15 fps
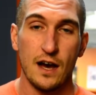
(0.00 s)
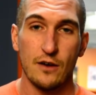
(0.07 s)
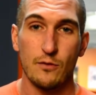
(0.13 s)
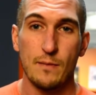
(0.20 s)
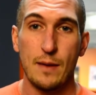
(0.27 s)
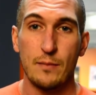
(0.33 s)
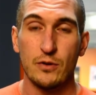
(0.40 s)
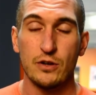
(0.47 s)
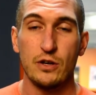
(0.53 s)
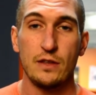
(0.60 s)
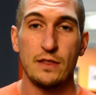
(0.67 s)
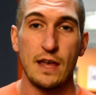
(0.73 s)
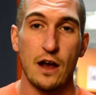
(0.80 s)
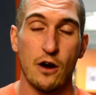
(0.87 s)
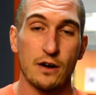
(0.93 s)
remember,
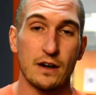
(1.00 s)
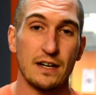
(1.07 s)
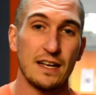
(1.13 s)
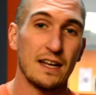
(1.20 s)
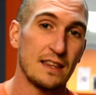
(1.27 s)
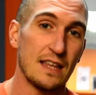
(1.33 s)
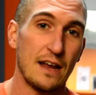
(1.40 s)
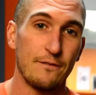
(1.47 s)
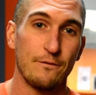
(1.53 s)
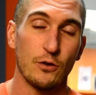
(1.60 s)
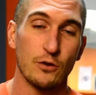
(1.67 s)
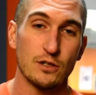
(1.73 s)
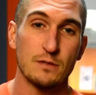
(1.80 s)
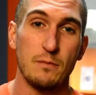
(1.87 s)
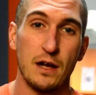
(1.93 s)
they are going to get that
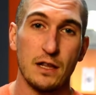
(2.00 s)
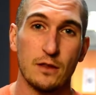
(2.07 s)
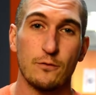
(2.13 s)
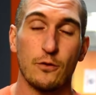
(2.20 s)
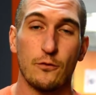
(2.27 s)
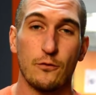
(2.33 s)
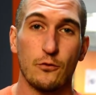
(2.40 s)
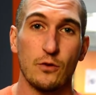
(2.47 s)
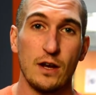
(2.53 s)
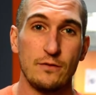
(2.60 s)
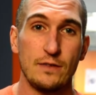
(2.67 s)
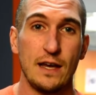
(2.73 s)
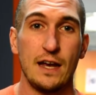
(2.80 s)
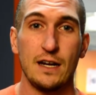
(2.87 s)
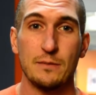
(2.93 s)
first month for free
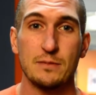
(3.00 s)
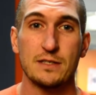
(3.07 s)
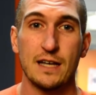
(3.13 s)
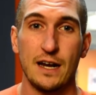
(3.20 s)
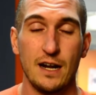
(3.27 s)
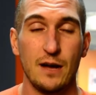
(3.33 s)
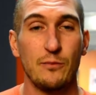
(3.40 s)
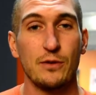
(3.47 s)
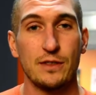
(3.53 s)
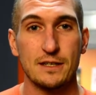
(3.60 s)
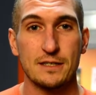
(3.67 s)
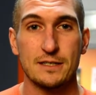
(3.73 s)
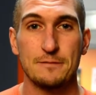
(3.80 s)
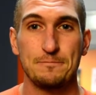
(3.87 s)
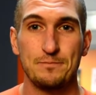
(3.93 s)
if they end up signing up with
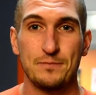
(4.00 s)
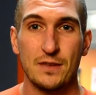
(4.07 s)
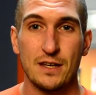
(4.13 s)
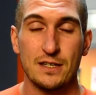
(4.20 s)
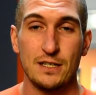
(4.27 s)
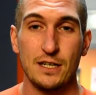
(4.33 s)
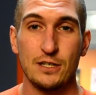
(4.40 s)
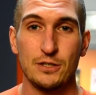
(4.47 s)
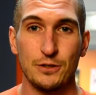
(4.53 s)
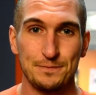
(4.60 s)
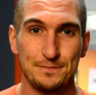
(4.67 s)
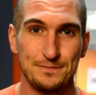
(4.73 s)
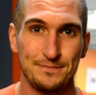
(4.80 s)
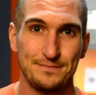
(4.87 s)
us. See you soon.